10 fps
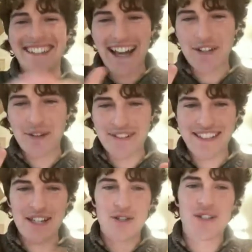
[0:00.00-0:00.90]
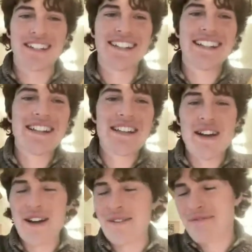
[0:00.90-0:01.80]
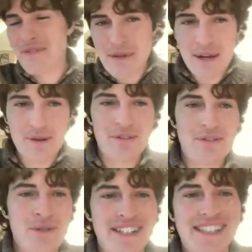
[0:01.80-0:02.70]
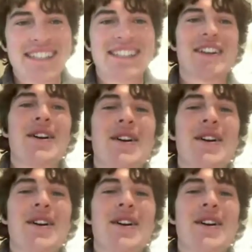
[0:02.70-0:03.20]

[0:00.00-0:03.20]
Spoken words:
that conversation, for better or for worse.